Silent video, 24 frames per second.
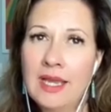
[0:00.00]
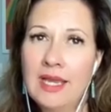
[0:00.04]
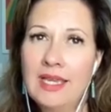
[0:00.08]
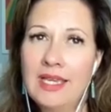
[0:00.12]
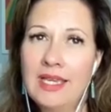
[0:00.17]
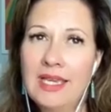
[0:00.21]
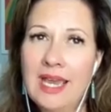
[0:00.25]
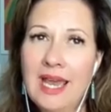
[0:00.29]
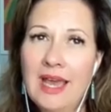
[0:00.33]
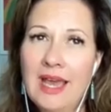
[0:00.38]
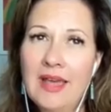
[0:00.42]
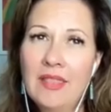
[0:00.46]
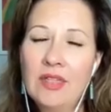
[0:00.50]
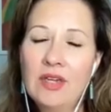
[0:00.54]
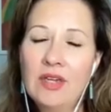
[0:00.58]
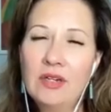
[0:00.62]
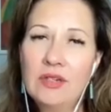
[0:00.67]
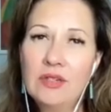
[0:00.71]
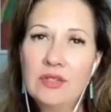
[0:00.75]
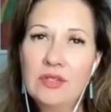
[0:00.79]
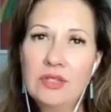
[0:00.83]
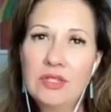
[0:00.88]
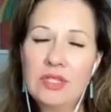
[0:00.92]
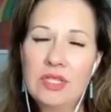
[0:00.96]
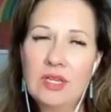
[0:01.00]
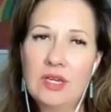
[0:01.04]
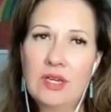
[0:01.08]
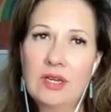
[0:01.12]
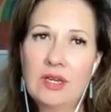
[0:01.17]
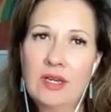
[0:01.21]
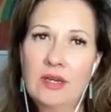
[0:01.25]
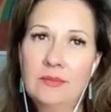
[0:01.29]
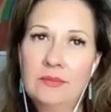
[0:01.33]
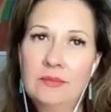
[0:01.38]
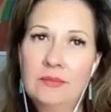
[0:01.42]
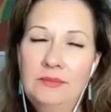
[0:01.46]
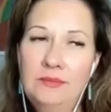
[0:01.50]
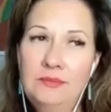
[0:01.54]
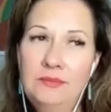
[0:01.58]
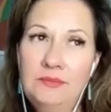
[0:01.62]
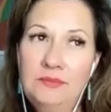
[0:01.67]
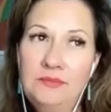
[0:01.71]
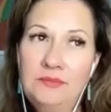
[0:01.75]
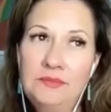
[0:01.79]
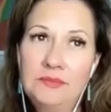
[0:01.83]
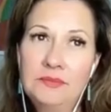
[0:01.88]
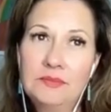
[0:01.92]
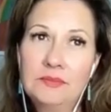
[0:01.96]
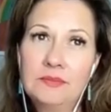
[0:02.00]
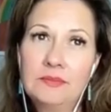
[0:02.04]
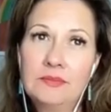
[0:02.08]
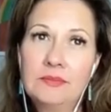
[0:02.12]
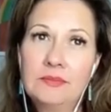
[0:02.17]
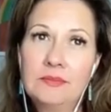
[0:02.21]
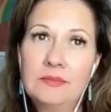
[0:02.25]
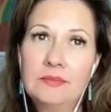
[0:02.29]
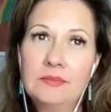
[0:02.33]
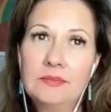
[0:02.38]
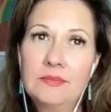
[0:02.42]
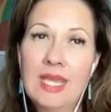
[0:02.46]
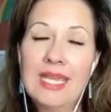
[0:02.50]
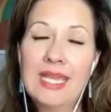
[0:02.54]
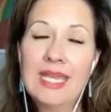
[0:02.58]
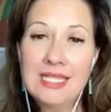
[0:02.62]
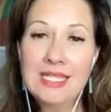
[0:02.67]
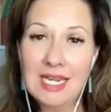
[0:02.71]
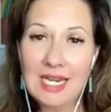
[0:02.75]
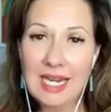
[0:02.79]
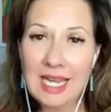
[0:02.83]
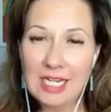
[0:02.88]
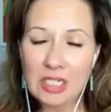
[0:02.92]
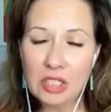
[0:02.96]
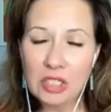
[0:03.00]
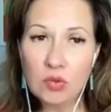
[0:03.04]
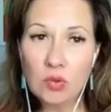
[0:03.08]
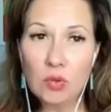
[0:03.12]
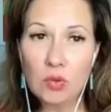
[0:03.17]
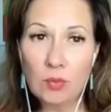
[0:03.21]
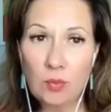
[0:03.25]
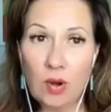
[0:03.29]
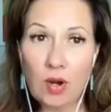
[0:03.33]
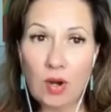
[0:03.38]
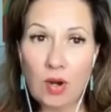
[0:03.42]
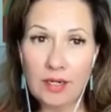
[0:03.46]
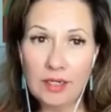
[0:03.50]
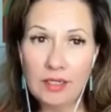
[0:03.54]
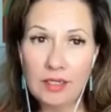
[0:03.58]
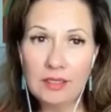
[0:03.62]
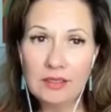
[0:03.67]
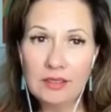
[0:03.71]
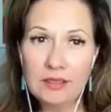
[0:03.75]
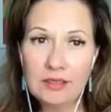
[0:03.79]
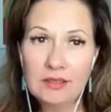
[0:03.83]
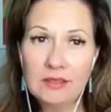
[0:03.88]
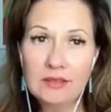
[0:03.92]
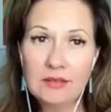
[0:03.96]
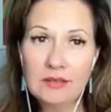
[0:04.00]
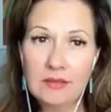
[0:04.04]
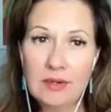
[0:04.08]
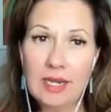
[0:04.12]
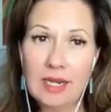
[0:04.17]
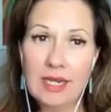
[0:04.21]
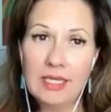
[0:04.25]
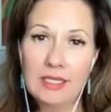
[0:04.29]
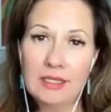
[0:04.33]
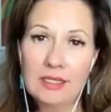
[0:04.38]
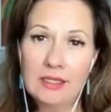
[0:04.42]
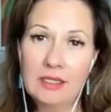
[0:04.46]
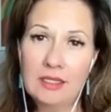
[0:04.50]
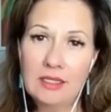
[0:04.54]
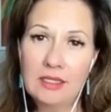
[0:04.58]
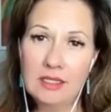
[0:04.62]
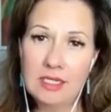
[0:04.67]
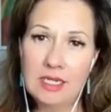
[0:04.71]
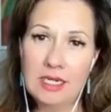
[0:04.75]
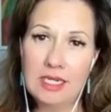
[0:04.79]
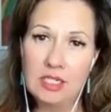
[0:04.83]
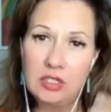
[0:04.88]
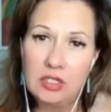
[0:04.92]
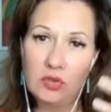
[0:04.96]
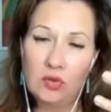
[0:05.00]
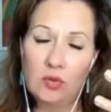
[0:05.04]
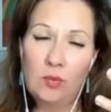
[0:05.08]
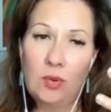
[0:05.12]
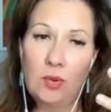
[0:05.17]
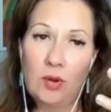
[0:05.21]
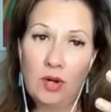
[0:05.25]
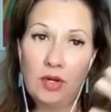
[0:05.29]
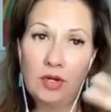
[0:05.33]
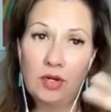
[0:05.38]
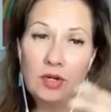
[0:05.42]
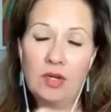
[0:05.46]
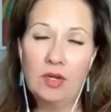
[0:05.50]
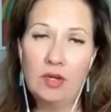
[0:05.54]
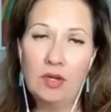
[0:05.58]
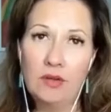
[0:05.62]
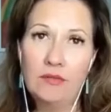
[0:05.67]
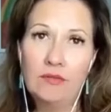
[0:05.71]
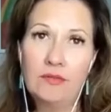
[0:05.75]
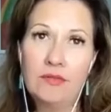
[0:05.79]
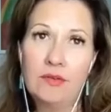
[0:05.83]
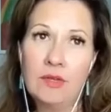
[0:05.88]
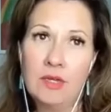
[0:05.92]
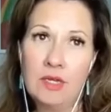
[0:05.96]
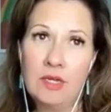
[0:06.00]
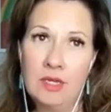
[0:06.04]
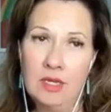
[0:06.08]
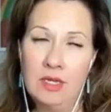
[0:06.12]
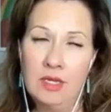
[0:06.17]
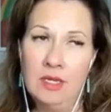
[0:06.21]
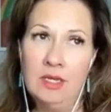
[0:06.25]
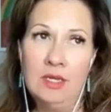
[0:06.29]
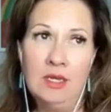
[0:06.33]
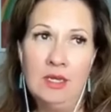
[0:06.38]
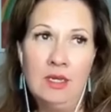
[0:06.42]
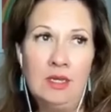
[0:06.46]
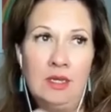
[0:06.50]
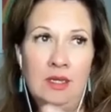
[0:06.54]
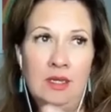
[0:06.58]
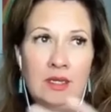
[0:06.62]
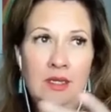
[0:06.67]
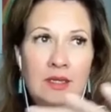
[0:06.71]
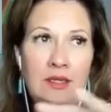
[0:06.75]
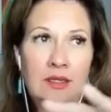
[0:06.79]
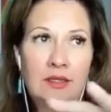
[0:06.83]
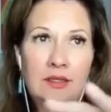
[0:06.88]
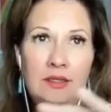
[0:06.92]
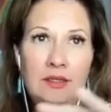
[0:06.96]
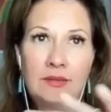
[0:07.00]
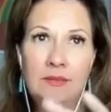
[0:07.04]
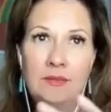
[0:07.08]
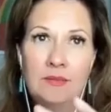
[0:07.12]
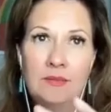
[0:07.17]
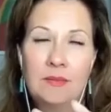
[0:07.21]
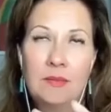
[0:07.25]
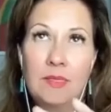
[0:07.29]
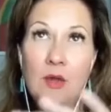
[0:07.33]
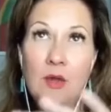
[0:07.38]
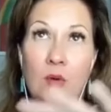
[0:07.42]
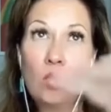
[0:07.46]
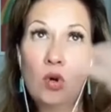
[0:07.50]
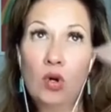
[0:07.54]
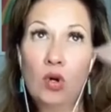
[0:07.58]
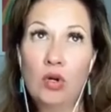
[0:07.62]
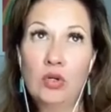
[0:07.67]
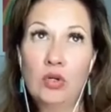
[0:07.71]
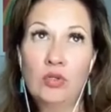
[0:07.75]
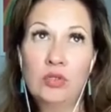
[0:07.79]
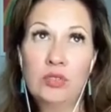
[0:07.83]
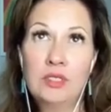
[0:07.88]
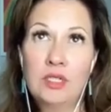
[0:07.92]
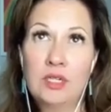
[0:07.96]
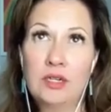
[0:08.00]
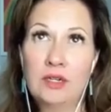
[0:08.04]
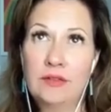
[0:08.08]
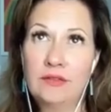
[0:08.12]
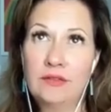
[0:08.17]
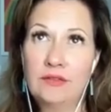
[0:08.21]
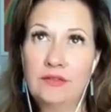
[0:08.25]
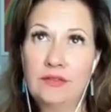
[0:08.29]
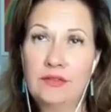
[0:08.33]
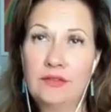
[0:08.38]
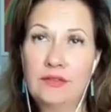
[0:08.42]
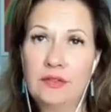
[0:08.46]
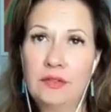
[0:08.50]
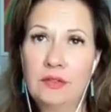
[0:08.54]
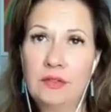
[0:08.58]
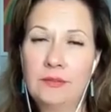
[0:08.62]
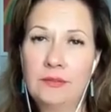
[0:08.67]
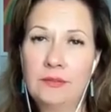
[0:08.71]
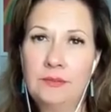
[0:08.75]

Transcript: Yeah, there's the intellectual part, right? The intellectual part of the world of